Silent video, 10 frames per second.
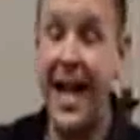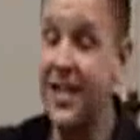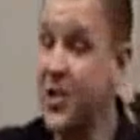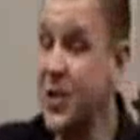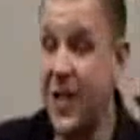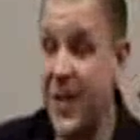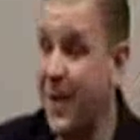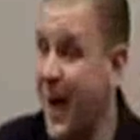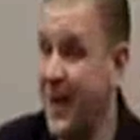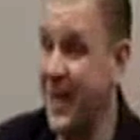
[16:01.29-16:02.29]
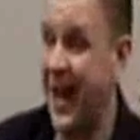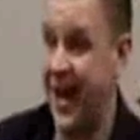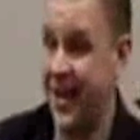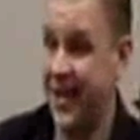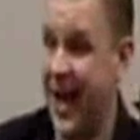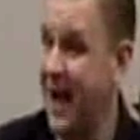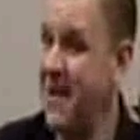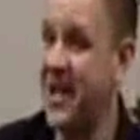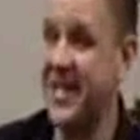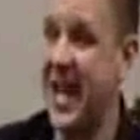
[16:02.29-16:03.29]
And there's nothing wrong with that. I'm
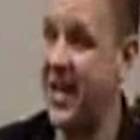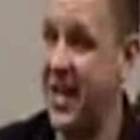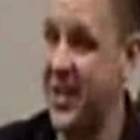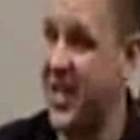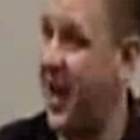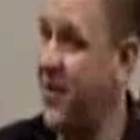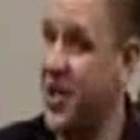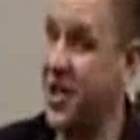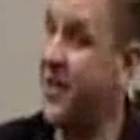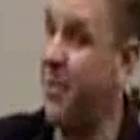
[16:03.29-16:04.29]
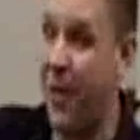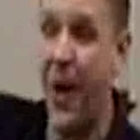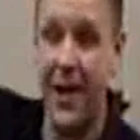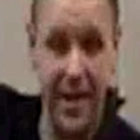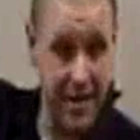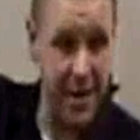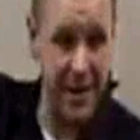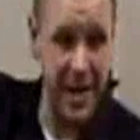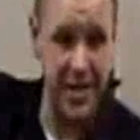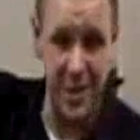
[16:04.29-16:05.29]
not standing here saying we should have applauded,
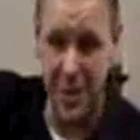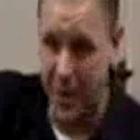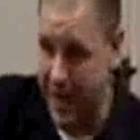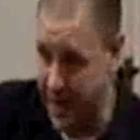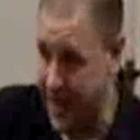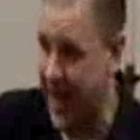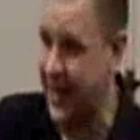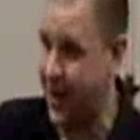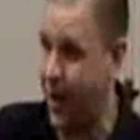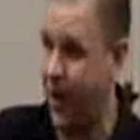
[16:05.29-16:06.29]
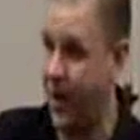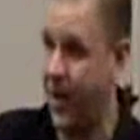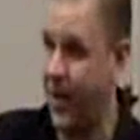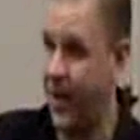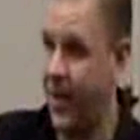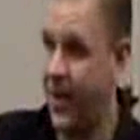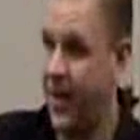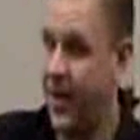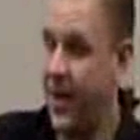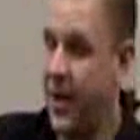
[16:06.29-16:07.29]
okay? So don't hear that at all.
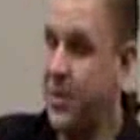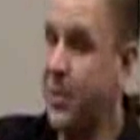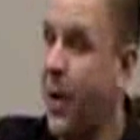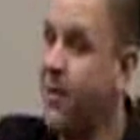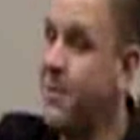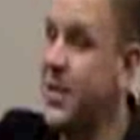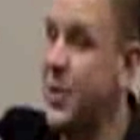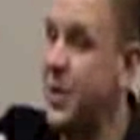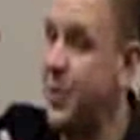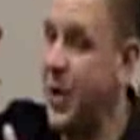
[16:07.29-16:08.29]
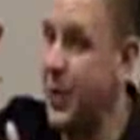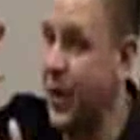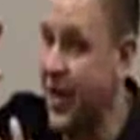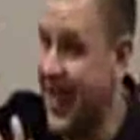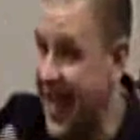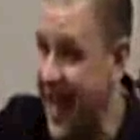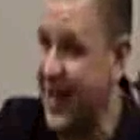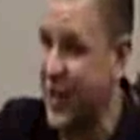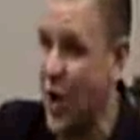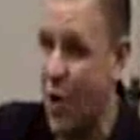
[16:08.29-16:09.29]
But the problem is we, we were
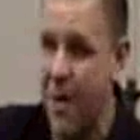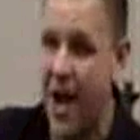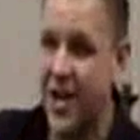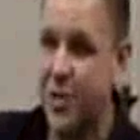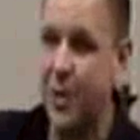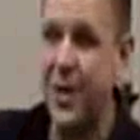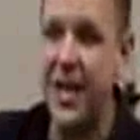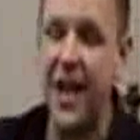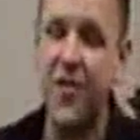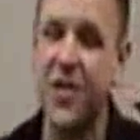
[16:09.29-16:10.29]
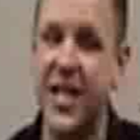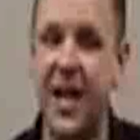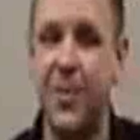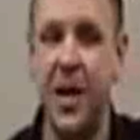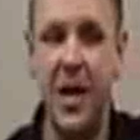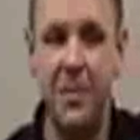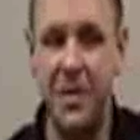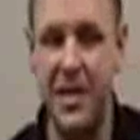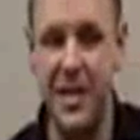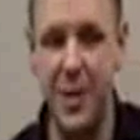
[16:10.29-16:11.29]
against so much, but we never said,
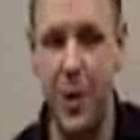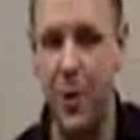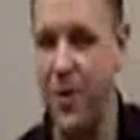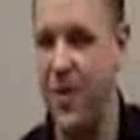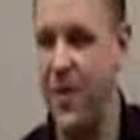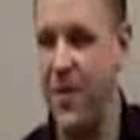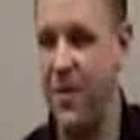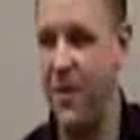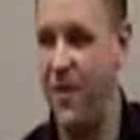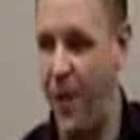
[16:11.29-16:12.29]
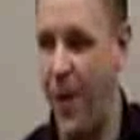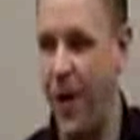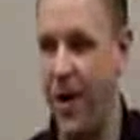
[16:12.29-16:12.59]
but this is what we're, we're for.